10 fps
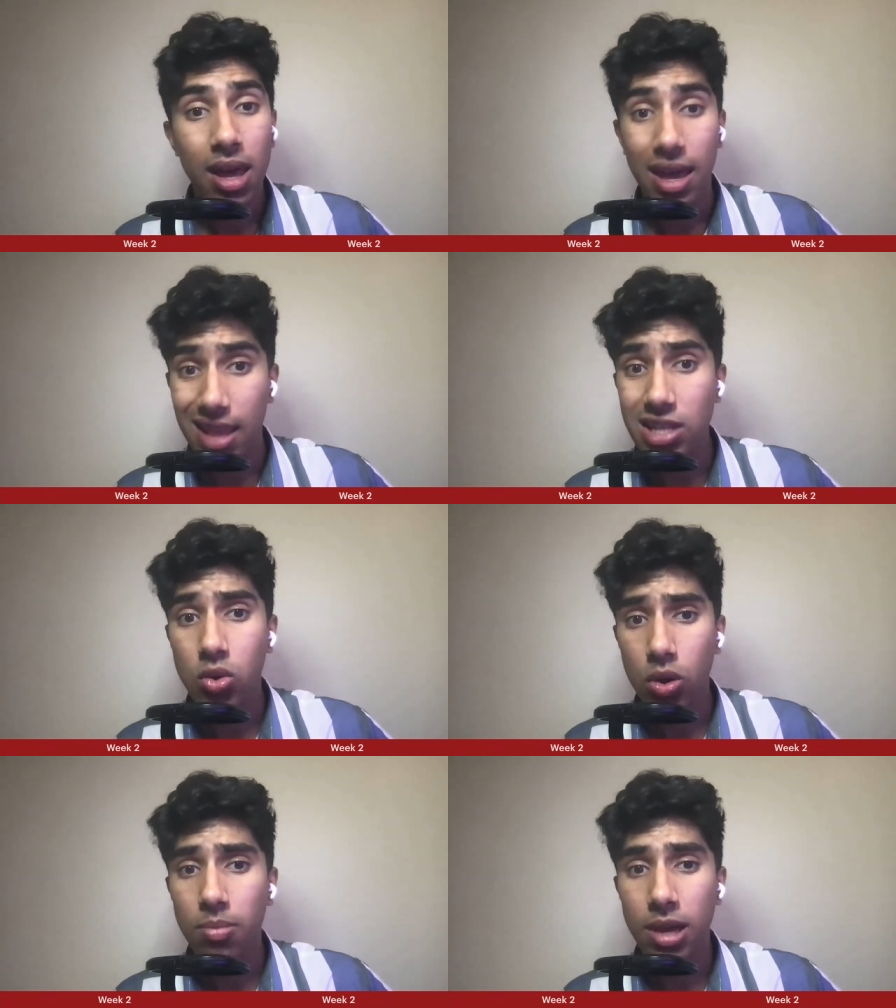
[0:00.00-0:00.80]
and that's
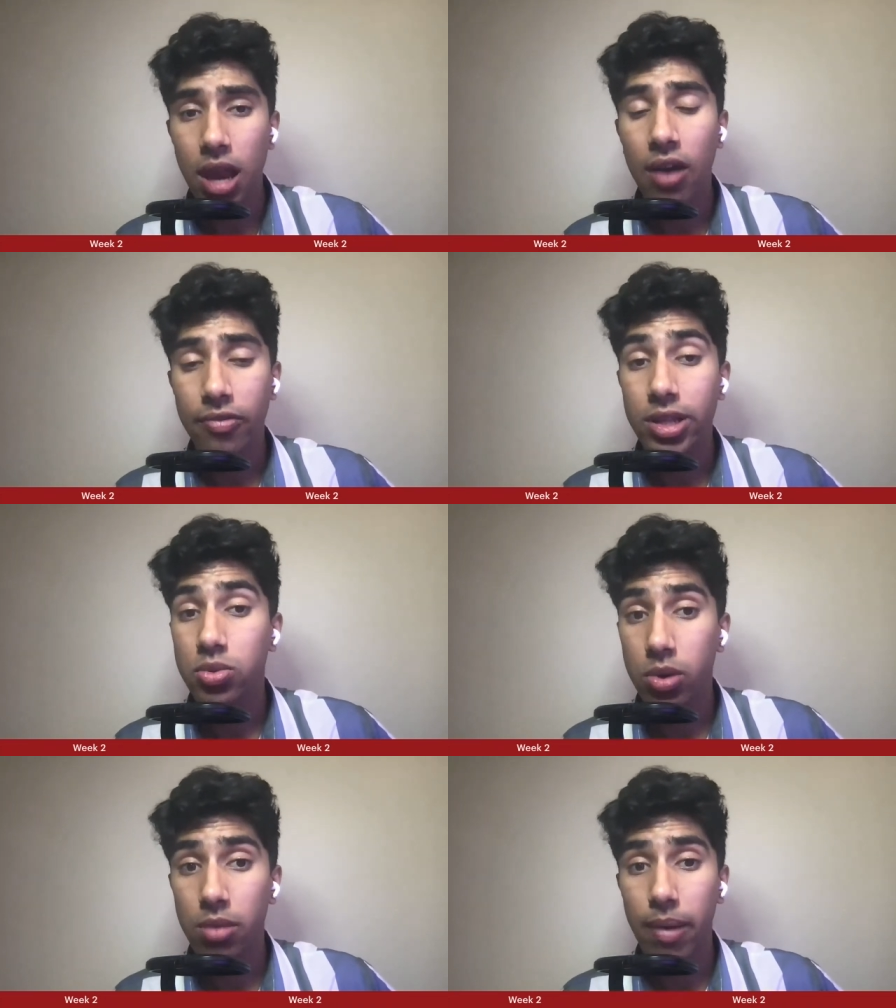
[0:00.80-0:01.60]
going to be an
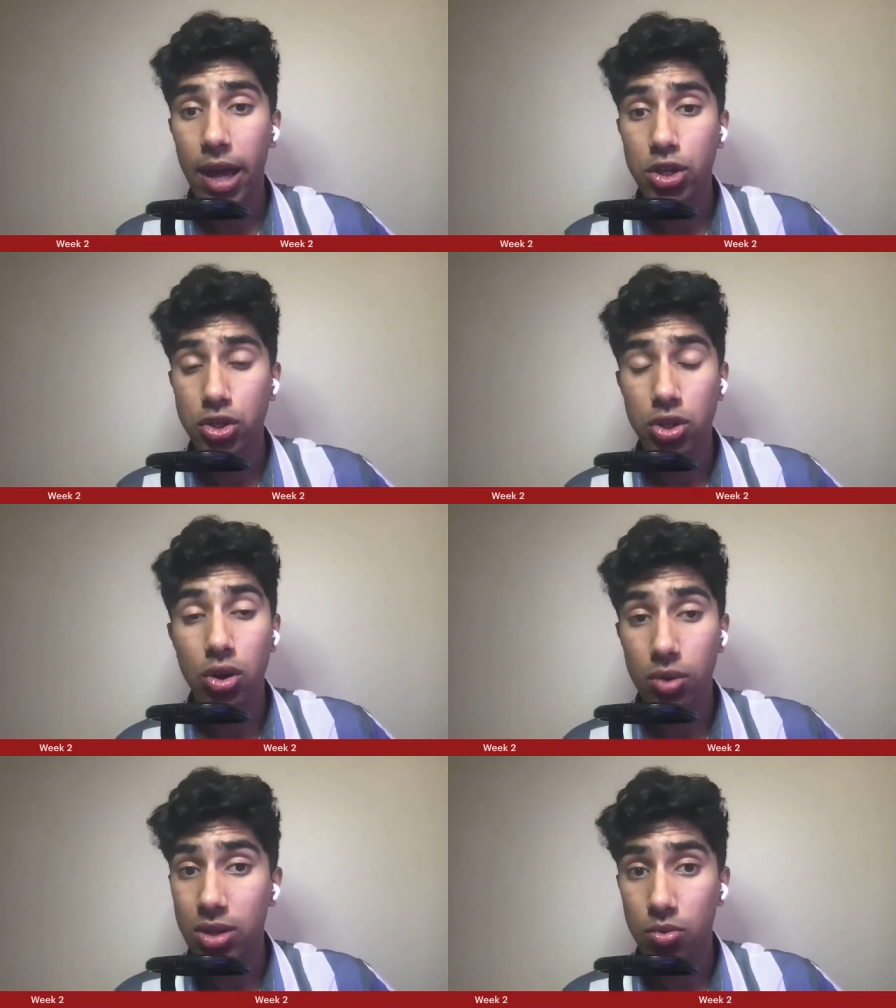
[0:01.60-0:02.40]
offense where the Badgers,
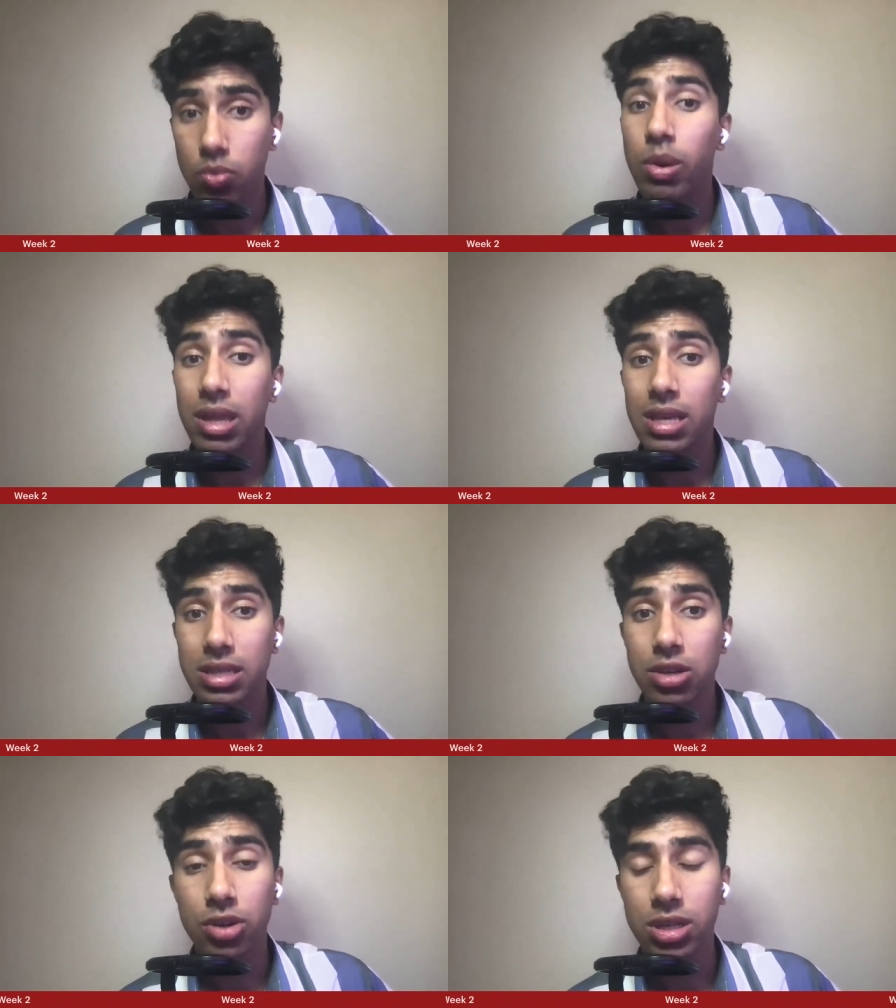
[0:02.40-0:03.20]
can really
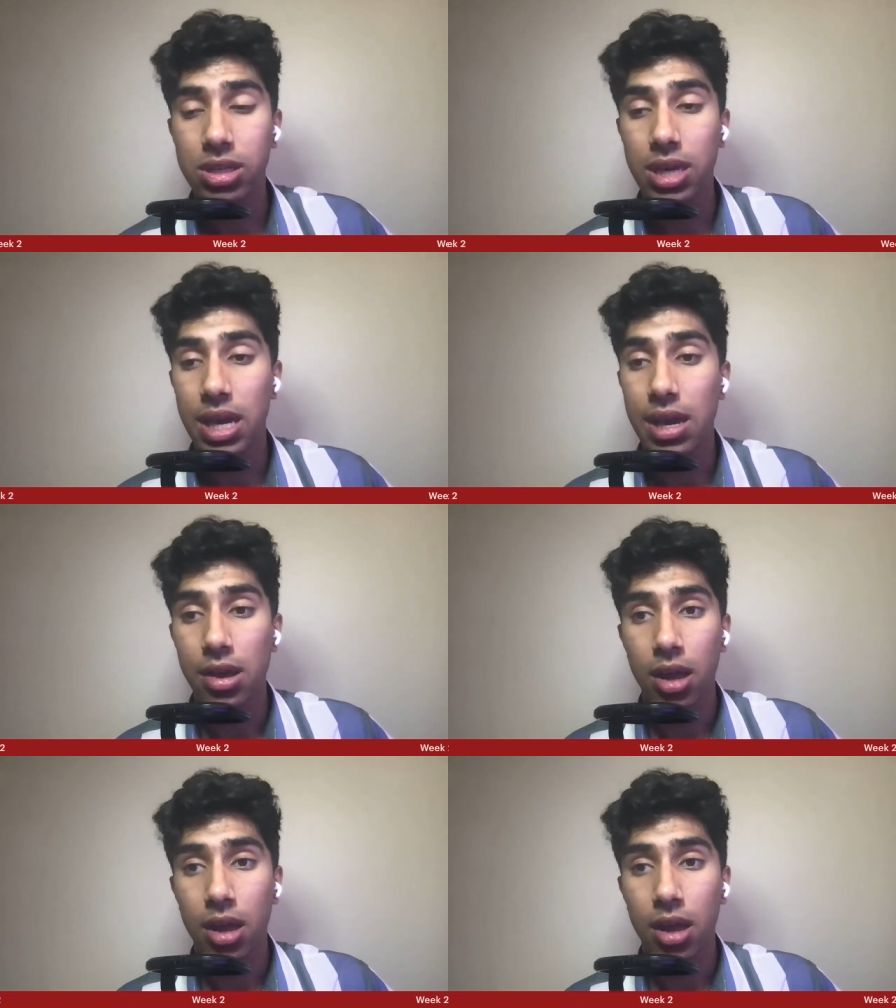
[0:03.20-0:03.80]
seriously